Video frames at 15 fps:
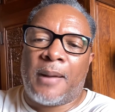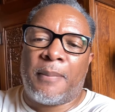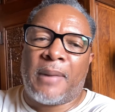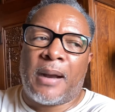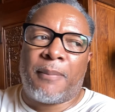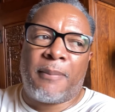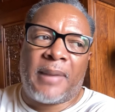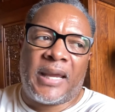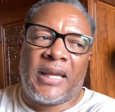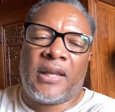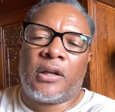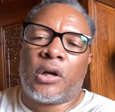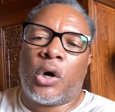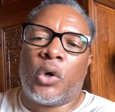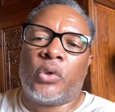my
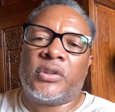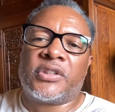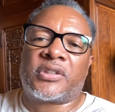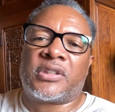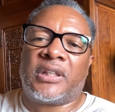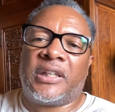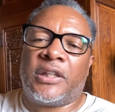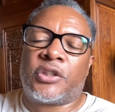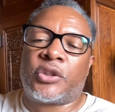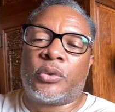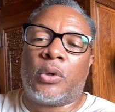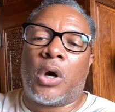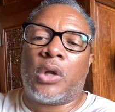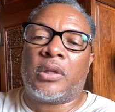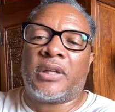main goal is to get
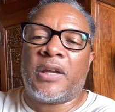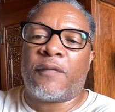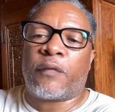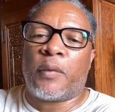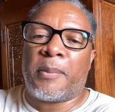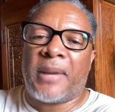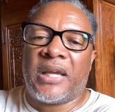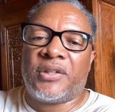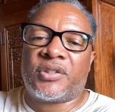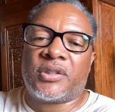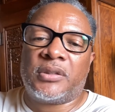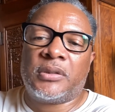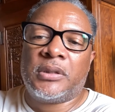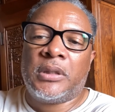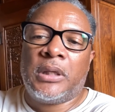you all the information,